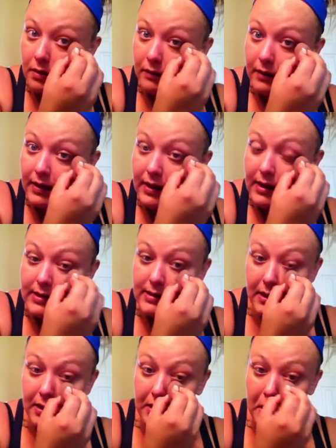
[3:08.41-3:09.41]
Like I
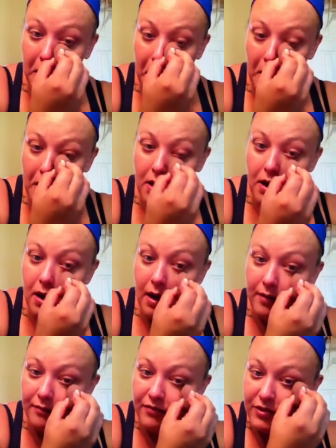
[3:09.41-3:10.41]
said,
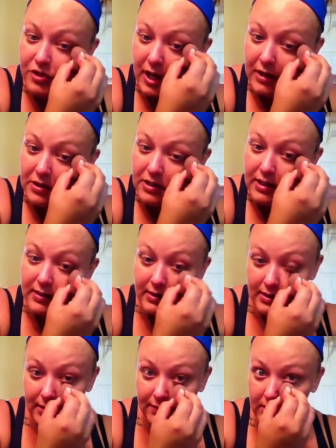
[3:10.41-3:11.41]
for drier skin,
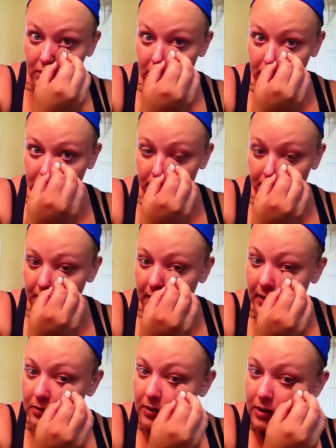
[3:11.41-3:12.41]
this stuff is awesome,
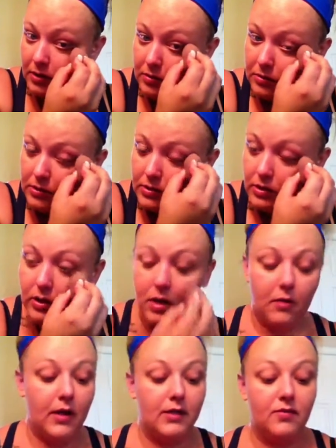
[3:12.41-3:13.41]
and you can use, you
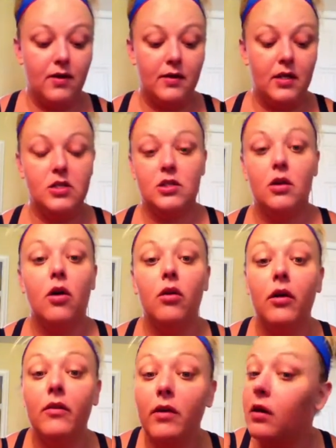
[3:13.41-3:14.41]
know, as a foundation all
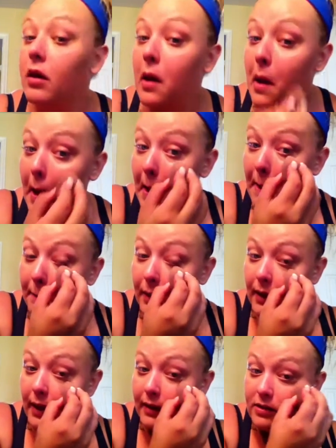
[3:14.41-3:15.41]
over.
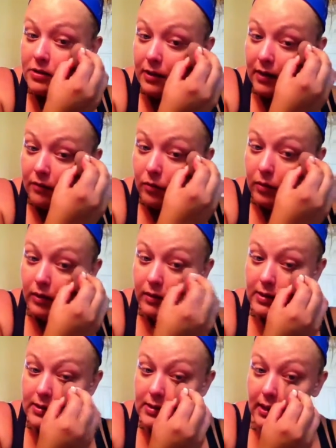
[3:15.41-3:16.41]
But I do have
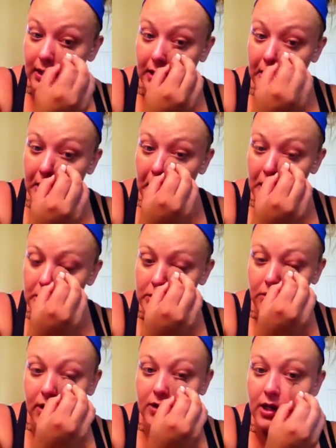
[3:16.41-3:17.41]
oily skin,
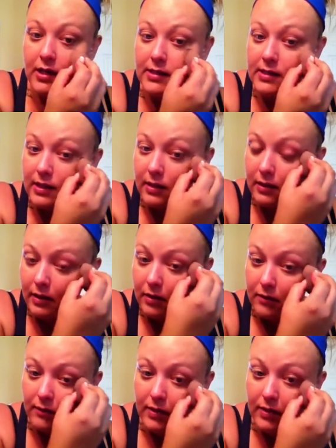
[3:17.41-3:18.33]
so I try to stick clear of